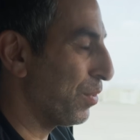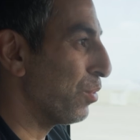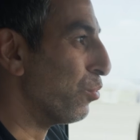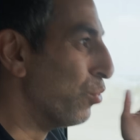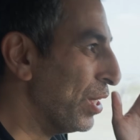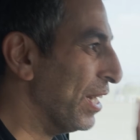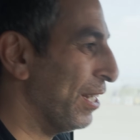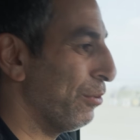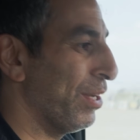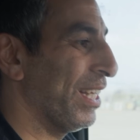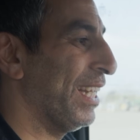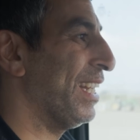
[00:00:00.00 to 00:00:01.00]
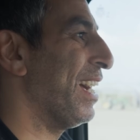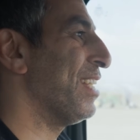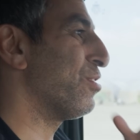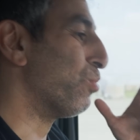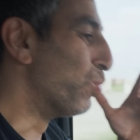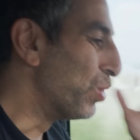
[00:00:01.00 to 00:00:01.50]
Really, really
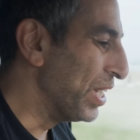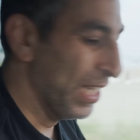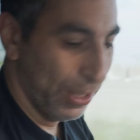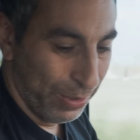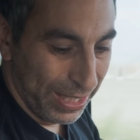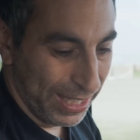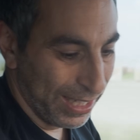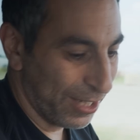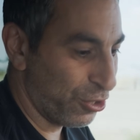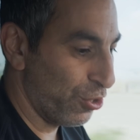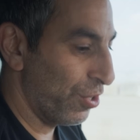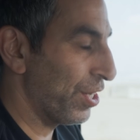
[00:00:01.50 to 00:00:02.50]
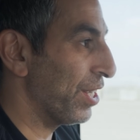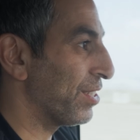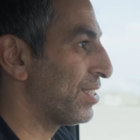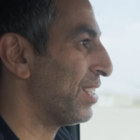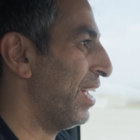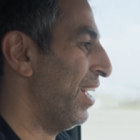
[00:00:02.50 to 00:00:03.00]
nice, really, really
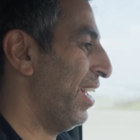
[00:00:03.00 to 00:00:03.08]
luxurious.